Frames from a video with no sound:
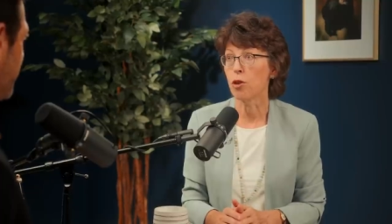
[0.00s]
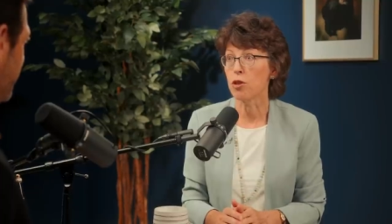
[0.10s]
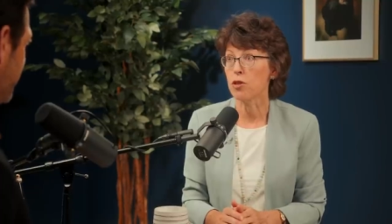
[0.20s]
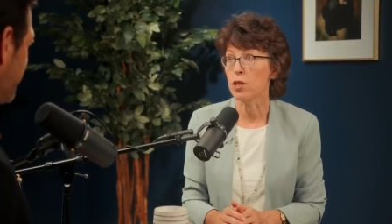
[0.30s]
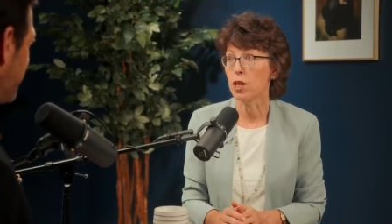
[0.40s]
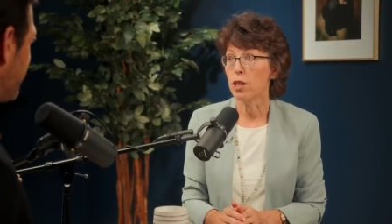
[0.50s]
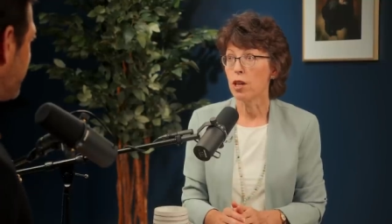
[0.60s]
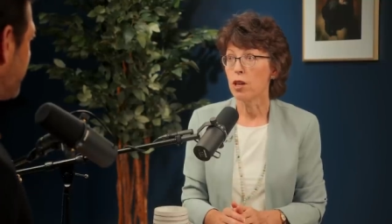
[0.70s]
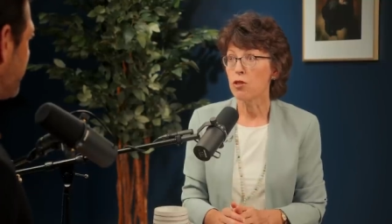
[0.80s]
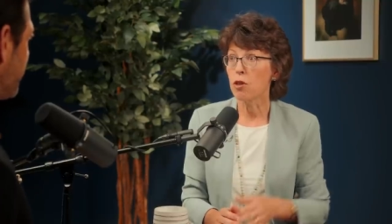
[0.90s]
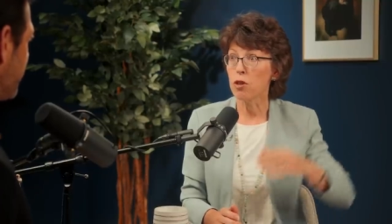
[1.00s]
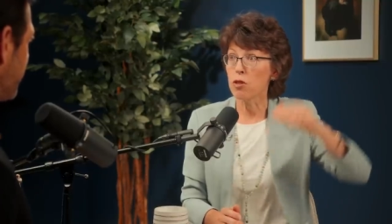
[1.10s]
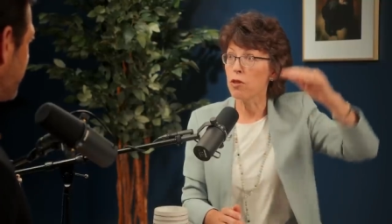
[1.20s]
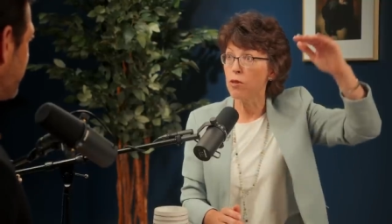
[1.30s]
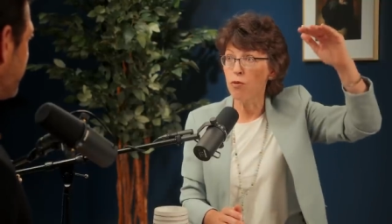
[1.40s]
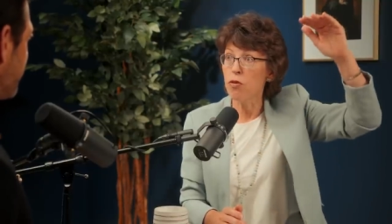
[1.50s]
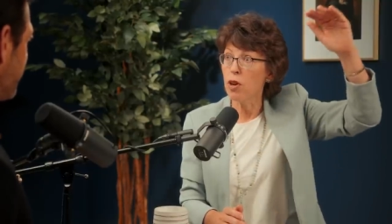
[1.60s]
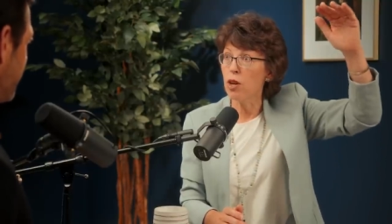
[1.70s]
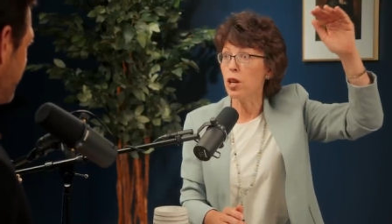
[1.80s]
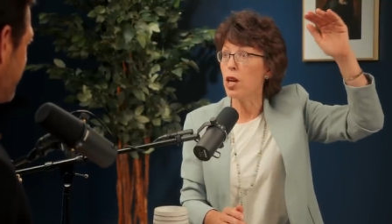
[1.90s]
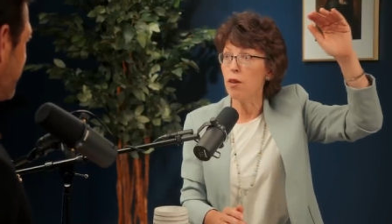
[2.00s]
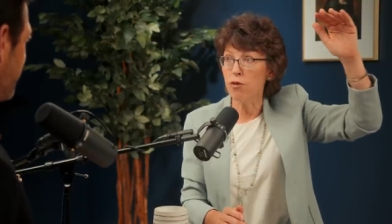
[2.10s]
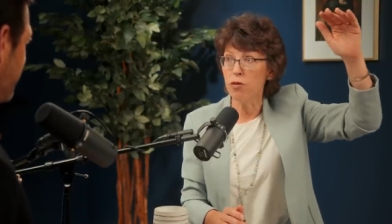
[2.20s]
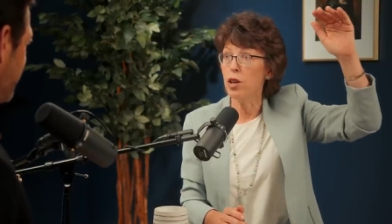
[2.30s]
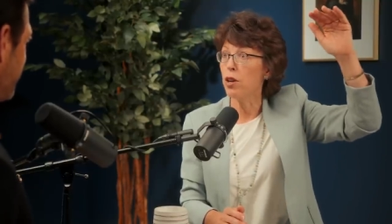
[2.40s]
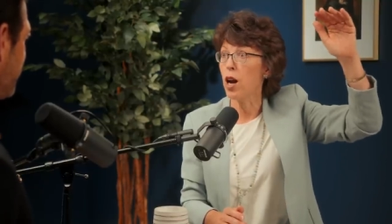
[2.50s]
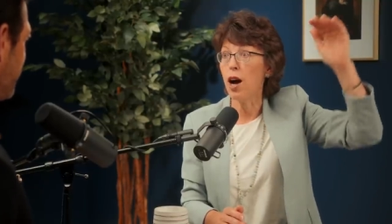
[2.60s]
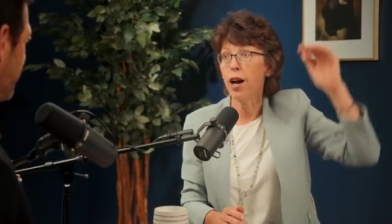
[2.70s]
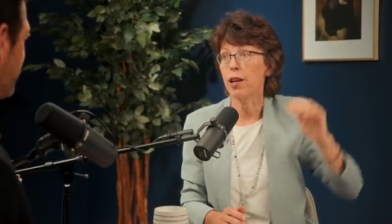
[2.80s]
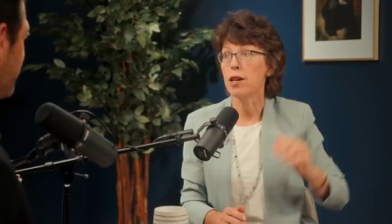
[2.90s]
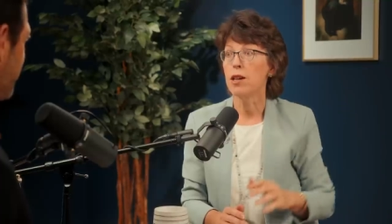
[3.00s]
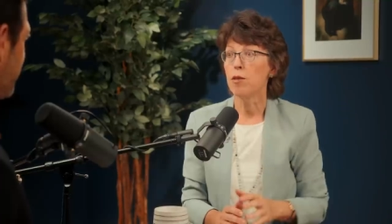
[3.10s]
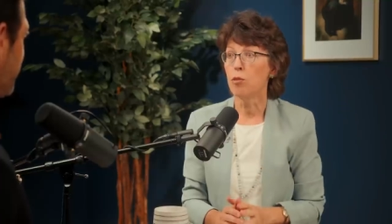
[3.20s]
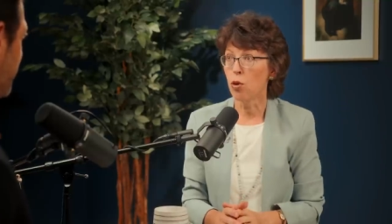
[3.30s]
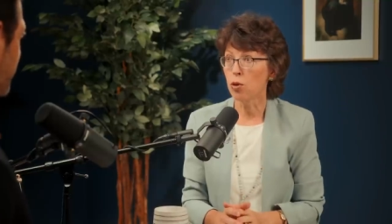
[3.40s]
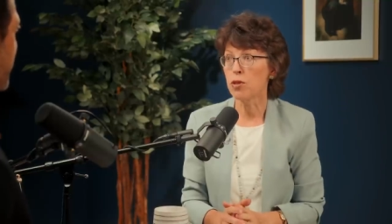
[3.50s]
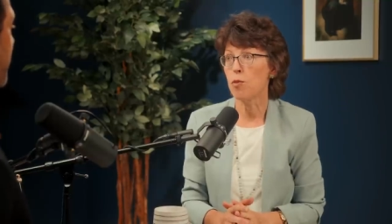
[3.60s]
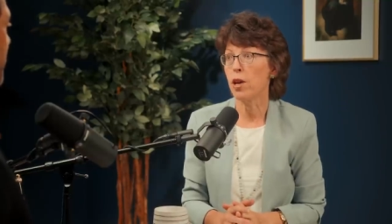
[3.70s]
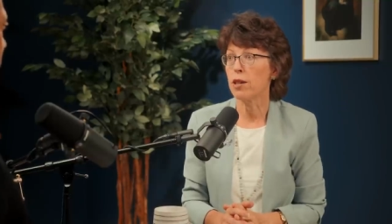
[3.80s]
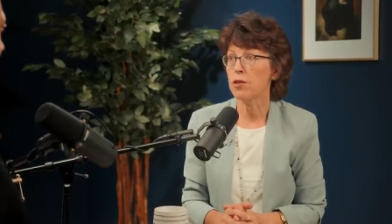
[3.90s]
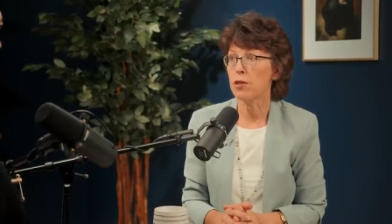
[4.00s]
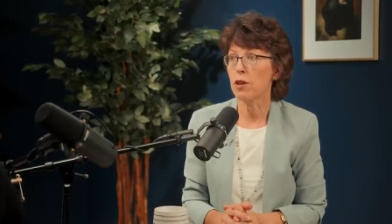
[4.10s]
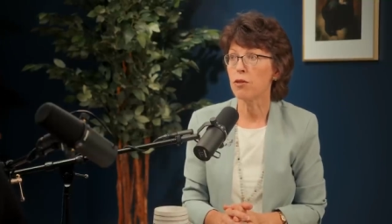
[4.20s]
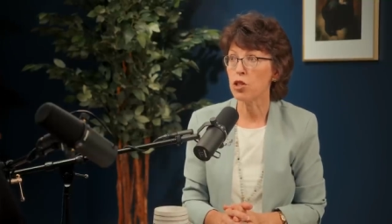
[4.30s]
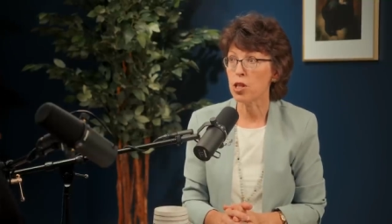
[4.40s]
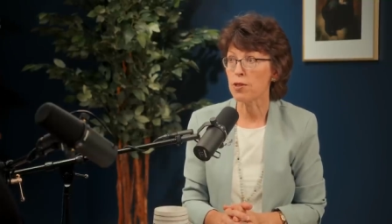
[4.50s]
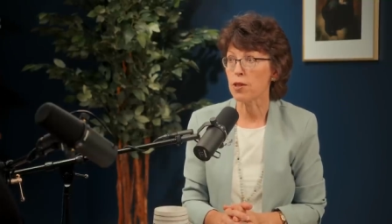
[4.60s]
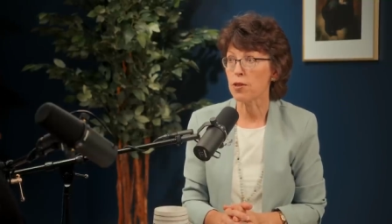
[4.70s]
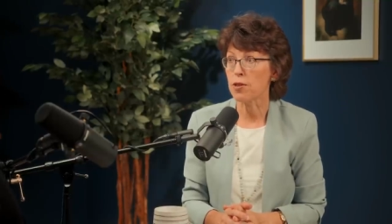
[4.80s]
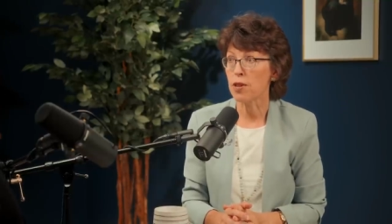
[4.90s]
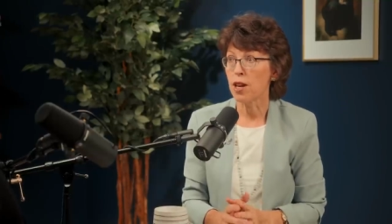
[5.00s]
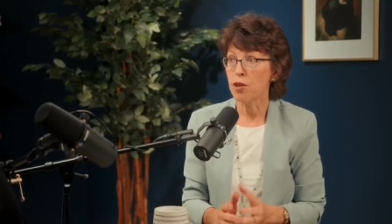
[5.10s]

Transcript: person. So, so the very, very high moral demands of Jesus.